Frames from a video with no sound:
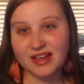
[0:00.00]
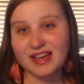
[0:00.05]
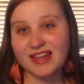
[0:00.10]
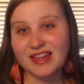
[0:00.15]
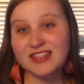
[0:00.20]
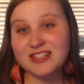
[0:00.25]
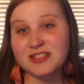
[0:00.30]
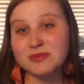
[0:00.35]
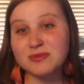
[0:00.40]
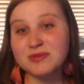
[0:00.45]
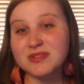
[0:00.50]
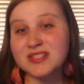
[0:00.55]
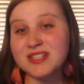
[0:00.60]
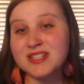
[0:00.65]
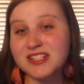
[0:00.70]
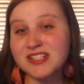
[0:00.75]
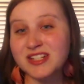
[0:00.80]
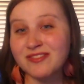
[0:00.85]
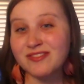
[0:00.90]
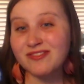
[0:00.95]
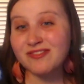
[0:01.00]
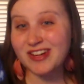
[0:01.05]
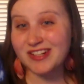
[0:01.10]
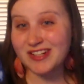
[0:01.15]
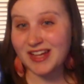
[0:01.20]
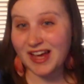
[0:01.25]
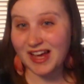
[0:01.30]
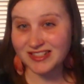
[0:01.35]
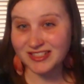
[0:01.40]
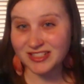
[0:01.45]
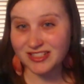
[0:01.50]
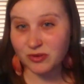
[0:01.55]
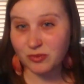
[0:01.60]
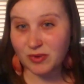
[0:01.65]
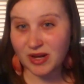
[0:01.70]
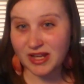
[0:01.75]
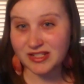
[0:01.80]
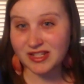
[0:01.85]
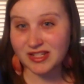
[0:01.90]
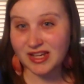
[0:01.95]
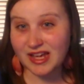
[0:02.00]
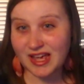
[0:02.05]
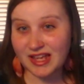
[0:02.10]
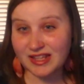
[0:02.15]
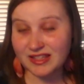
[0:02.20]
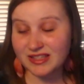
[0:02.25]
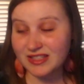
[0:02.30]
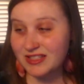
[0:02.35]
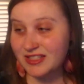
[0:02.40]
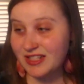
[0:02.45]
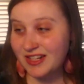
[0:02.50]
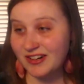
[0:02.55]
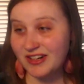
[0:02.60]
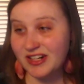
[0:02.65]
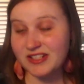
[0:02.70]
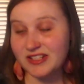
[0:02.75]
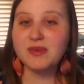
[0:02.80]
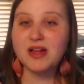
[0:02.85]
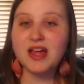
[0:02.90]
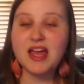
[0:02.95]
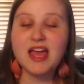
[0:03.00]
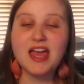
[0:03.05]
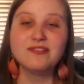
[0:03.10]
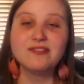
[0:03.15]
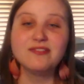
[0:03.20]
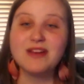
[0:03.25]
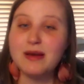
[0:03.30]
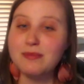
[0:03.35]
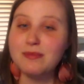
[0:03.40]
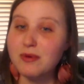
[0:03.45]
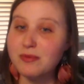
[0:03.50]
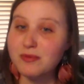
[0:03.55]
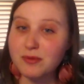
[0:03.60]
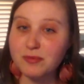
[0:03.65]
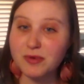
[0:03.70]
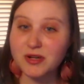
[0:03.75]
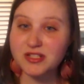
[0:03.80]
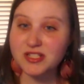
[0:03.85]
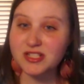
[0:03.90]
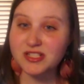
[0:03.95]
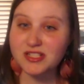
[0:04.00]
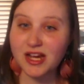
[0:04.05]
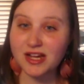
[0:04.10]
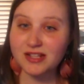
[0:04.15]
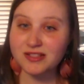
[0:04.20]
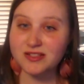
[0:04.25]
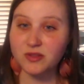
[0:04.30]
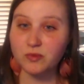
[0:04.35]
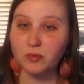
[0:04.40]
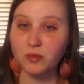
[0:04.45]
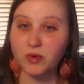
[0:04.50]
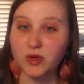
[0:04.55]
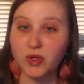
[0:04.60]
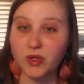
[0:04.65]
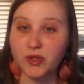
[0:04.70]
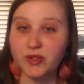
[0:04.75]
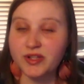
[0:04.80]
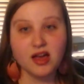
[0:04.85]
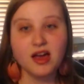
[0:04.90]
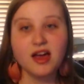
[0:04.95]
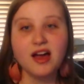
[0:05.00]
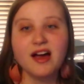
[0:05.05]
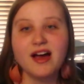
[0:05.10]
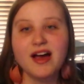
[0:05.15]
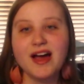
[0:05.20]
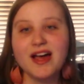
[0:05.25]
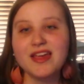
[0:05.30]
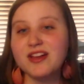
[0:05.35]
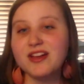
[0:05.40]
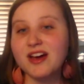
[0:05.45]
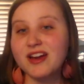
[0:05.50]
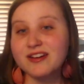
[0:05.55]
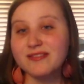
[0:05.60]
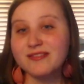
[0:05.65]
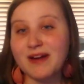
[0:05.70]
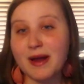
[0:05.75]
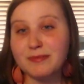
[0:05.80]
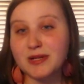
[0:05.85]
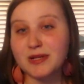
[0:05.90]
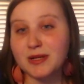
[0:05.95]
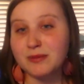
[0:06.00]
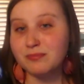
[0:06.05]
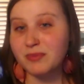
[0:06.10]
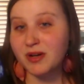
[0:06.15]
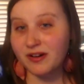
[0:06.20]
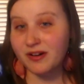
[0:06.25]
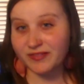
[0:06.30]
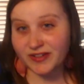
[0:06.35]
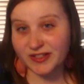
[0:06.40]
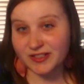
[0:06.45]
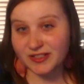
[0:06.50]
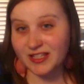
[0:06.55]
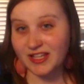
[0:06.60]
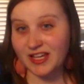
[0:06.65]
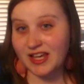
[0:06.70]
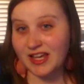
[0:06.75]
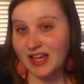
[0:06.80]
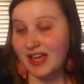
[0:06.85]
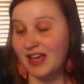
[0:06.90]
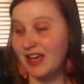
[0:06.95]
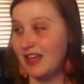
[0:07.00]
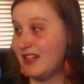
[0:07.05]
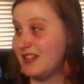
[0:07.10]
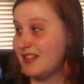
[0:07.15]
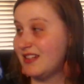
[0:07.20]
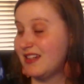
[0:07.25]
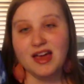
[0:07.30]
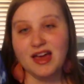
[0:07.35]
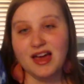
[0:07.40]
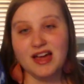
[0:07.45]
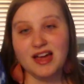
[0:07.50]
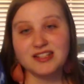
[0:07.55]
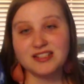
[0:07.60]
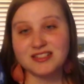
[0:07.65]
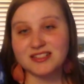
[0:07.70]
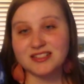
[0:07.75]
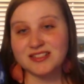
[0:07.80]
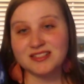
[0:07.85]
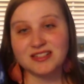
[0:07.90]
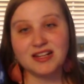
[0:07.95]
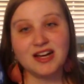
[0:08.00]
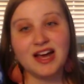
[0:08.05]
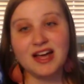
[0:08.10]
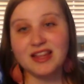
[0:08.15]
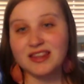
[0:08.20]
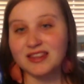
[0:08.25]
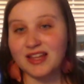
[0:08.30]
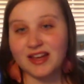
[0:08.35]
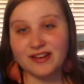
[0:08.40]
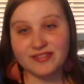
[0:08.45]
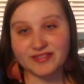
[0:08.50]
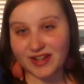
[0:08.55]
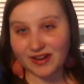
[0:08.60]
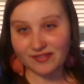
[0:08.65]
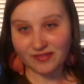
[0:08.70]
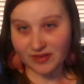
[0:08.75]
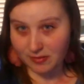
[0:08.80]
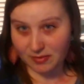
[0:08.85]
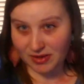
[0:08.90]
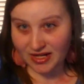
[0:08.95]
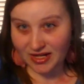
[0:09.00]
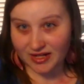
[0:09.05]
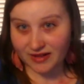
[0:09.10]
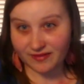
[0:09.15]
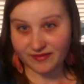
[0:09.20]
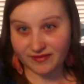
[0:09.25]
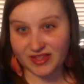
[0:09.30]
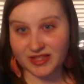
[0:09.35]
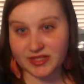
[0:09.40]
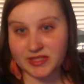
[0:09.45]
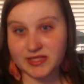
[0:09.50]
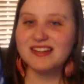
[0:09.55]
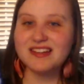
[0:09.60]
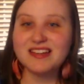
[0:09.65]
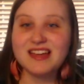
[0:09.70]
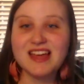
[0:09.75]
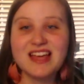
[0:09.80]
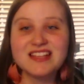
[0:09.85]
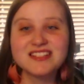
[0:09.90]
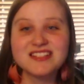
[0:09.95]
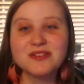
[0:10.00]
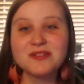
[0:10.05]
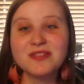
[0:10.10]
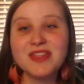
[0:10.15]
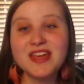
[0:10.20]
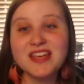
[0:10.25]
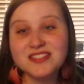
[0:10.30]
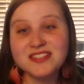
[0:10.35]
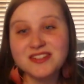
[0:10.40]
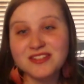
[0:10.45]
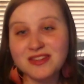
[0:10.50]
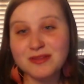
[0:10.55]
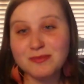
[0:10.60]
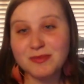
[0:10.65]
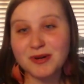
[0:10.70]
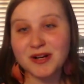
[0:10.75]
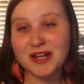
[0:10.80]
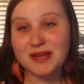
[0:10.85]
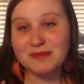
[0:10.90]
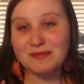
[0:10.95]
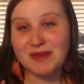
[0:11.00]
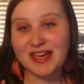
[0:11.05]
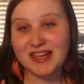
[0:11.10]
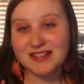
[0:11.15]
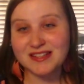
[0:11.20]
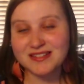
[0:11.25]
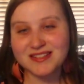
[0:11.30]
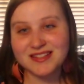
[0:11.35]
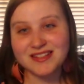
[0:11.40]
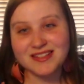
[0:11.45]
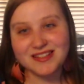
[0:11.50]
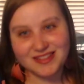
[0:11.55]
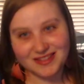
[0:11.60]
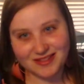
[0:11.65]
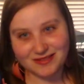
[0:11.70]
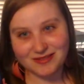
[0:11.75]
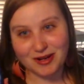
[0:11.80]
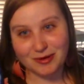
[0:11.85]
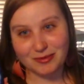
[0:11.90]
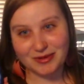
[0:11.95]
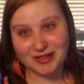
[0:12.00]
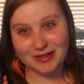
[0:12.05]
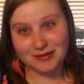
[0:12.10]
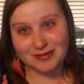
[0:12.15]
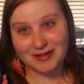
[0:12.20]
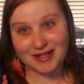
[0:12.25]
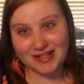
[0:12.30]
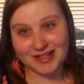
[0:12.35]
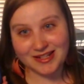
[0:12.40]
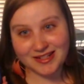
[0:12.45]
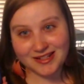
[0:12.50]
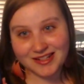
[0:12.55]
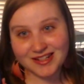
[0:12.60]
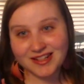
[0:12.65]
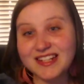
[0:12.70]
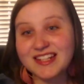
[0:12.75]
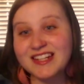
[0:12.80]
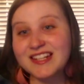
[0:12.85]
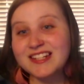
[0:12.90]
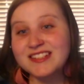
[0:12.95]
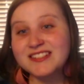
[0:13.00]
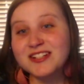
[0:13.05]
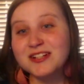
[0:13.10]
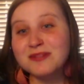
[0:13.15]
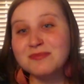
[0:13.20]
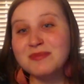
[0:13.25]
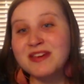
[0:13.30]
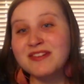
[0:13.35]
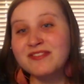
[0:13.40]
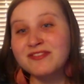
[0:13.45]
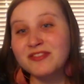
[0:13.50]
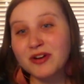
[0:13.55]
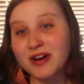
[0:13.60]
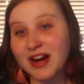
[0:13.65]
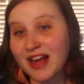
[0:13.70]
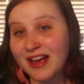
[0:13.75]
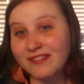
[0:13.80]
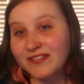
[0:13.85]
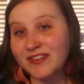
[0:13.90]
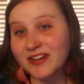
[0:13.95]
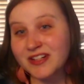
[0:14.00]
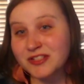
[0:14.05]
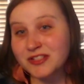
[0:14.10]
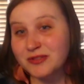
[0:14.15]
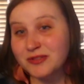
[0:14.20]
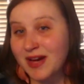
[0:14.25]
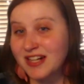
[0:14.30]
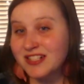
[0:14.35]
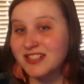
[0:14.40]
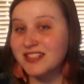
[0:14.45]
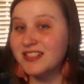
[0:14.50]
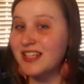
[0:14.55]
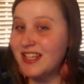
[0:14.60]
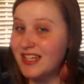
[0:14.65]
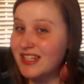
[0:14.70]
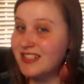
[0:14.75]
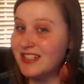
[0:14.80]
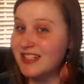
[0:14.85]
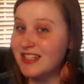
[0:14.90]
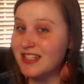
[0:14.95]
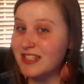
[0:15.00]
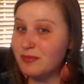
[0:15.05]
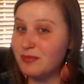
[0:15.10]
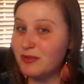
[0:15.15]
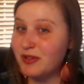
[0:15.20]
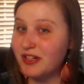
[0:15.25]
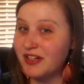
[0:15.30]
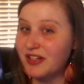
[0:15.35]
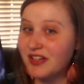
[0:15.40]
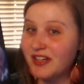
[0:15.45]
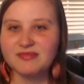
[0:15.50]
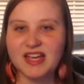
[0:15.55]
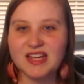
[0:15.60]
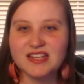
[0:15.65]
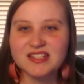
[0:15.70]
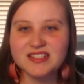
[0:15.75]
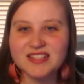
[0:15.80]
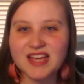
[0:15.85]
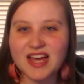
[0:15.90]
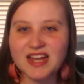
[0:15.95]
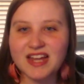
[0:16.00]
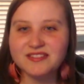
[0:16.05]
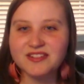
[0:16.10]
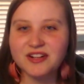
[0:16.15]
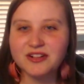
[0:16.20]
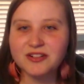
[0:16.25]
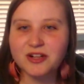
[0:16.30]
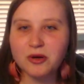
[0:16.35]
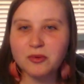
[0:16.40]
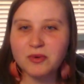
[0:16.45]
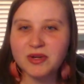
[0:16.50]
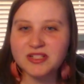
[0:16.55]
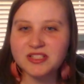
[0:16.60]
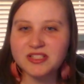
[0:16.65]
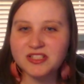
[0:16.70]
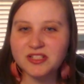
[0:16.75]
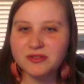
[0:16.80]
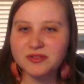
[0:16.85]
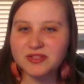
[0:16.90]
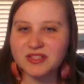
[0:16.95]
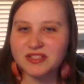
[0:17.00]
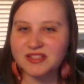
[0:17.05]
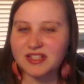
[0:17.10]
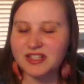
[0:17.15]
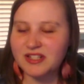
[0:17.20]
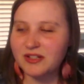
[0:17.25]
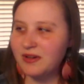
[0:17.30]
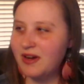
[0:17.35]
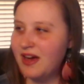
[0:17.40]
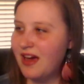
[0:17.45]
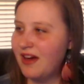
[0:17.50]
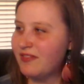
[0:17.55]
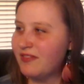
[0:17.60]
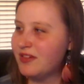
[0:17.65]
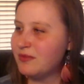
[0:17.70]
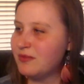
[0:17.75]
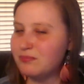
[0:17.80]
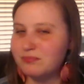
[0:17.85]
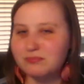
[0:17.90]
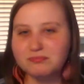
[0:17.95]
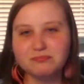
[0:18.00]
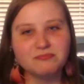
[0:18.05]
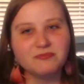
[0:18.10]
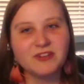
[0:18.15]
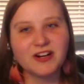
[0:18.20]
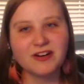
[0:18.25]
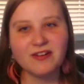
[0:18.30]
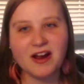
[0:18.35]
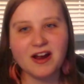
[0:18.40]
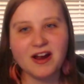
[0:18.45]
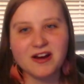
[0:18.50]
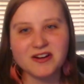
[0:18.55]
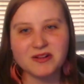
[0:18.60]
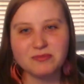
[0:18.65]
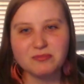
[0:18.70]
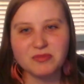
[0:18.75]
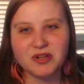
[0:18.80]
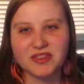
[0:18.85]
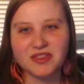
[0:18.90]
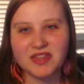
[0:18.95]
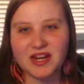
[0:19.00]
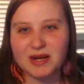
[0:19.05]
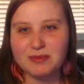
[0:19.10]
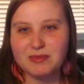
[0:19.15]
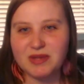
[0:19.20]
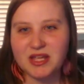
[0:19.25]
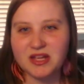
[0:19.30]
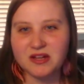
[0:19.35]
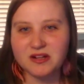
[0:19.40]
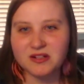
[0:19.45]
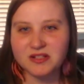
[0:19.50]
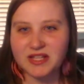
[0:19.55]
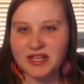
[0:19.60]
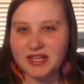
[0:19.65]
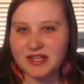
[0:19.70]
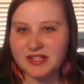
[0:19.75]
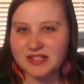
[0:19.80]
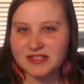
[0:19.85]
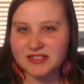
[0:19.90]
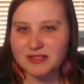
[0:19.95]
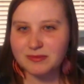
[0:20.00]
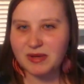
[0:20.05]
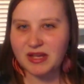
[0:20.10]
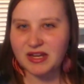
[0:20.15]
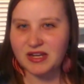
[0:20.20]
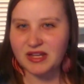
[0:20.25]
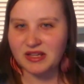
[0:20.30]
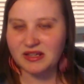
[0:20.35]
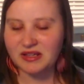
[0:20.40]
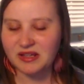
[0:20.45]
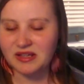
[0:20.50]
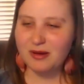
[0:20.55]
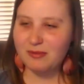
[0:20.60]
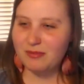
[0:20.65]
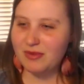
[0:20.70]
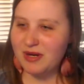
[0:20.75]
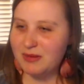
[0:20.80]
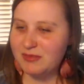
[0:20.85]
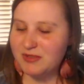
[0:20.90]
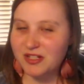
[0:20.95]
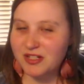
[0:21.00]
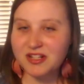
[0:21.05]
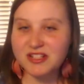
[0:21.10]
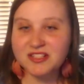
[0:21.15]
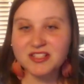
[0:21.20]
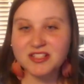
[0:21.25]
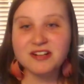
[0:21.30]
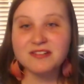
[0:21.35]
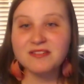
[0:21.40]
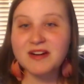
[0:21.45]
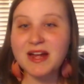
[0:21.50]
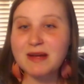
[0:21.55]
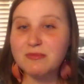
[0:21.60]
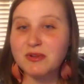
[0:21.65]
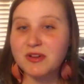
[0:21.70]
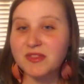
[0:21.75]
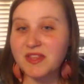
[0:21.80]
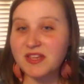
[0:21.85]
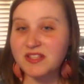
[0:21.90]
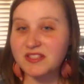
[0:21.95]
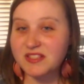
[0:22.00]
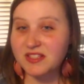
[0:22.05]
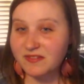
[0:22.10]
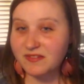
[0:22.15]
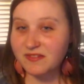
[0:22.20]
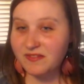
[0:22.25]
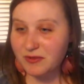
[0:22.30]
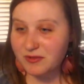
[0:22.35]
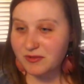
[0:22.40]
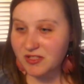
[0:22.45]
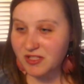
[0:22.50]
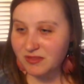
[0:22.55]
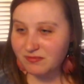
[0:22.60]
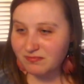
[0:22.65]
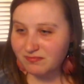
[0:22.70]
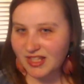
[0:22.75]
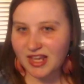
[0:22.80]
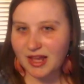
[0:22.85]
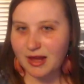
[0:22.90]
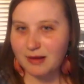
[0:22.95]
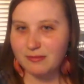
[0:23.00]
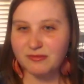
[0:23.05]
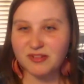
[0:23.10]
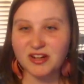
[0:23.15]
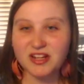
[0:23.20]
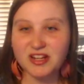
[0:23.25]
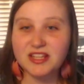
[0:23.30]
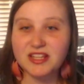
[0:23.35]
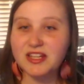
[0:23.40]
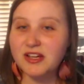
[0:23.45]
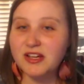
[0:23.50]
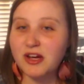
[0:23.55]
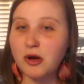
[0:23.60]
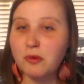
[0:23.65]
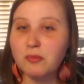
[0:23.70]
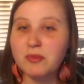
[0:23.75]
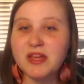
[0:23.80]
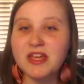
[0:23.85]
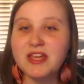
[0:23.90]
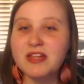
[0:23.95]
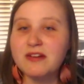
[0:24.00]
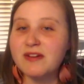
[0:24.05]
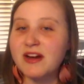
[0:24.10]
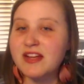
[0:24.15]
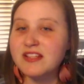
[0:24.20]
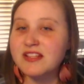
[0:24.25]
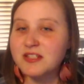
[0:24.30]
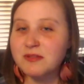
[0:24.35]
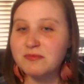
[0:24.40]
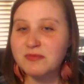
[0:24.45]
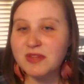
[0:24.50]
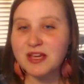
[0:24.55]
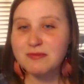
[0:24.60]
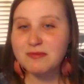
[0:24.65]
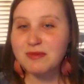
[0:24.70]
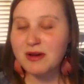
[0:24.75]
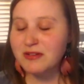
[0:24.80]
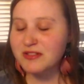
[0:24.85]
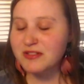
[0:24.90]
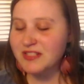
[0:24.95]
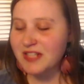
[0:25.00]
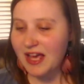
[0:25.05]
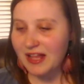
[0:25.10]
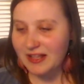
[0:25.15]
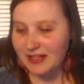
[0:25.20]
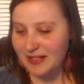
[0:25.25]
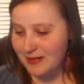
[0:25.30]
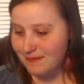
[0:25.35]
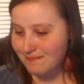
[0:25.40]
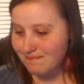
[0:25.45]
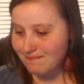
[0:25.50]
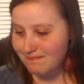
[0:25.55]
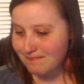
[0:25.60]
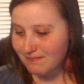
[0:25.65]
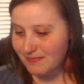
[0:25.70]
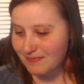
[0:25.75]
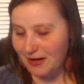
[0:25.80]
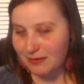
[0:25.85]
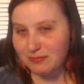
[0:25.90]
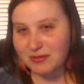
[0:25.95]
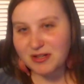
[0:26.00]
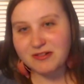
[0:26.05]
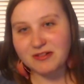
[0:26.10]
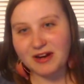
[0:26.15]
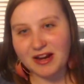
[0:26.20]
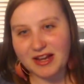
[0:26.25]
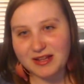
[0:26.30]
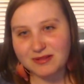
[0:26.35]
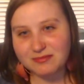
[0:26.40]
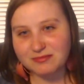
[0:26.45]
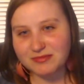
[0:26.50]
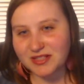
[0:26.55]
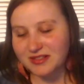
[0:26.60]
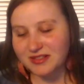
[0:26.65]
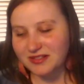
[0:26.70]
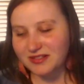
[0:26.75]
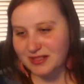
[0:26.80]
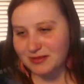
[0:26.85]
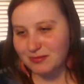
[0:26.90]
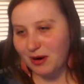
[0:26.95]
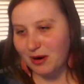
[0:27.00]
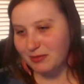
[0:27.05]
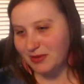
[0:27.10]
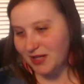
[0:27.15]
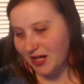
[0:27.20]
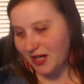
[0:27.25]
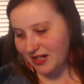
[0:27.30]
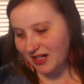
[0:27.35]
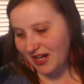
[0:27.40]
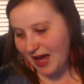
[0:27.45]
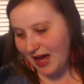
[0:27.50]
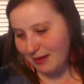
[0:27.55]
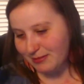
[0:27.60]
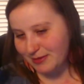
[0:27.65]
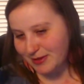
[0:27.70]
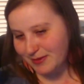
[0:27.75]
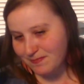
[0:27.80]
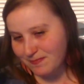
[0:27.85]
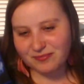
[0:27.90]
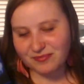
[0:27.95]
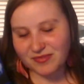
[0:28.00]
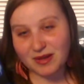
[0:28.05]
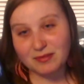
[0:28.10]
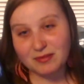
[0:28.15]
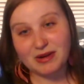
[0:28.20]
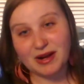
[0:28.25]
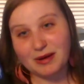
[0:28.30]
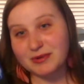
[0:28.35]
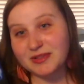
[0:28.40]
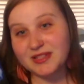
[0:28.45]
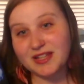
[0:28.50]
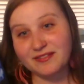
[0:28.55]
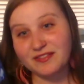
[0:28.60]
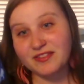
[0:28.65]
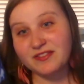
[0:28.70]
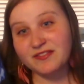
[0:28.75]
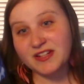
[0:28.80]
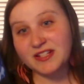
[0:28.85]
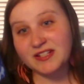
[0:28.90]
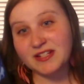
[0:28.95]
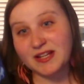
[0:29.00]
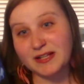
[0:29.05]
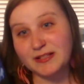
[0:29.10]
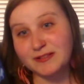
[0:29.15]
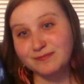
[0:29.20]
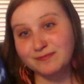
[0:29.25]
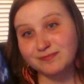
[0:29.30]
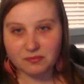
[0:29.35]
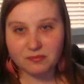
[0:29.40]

And this was such a fantastic way to end the series and wrap up the Percy Jackson world. I thought it wrapped up perfectly, and I just loved every minute of this. So thanks to The Burning Maze, you know what you did. It took me forever to actually get to this book. I just kind of don't know what to do since I don't have a Rick Riordan book that I'm eagerly anticipating. But I'm sure he's gonna write more things in the future. I'm really hoping he writes something about Sally. That'd be great, but it's probably not gonna happen. But I would love if it did.